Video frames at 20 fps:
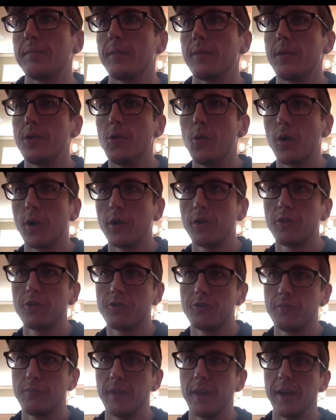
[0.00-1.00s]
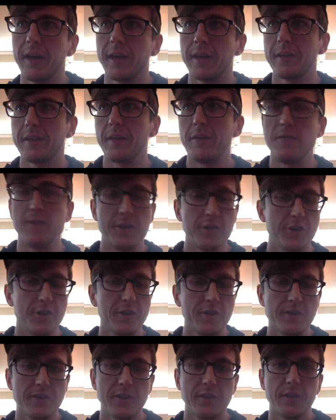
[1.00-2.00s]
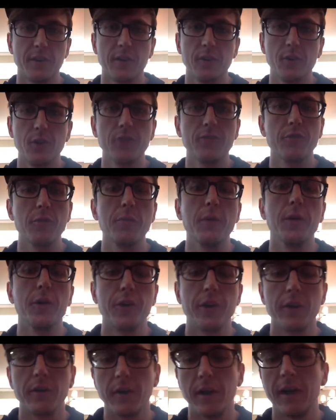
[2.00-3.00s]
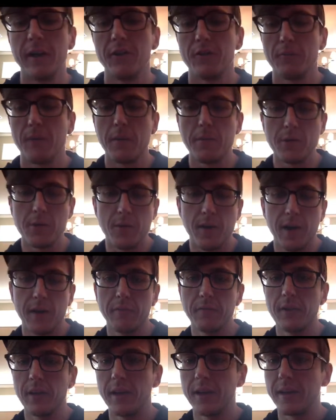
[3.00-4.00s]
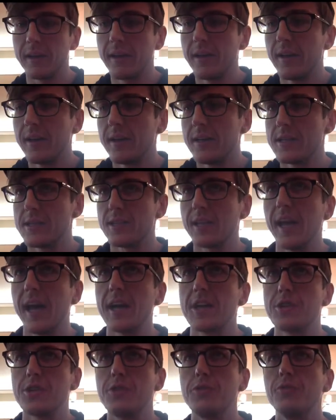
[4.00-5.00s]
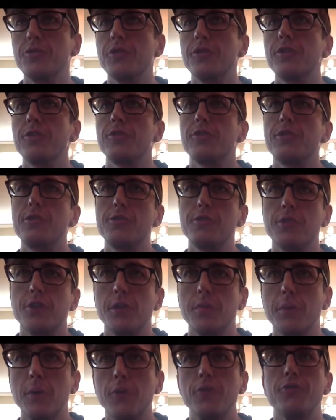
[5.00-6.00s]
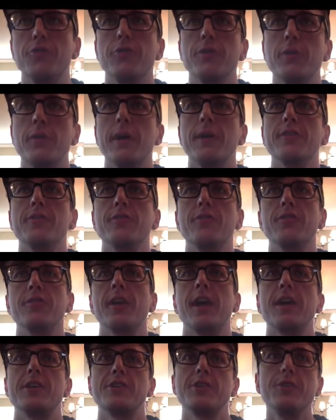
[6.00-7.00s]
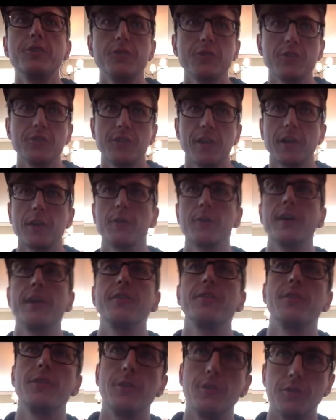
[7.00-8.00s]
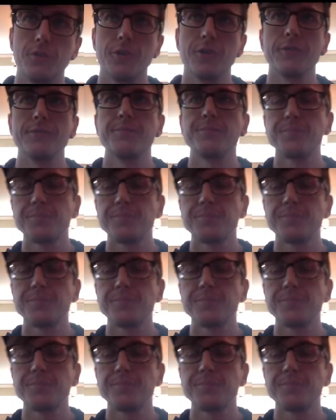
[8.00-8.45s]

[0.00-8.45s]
URL like conventions that look familiar, right? So maybe you have like /users, and you send a post request to /users that creates a user.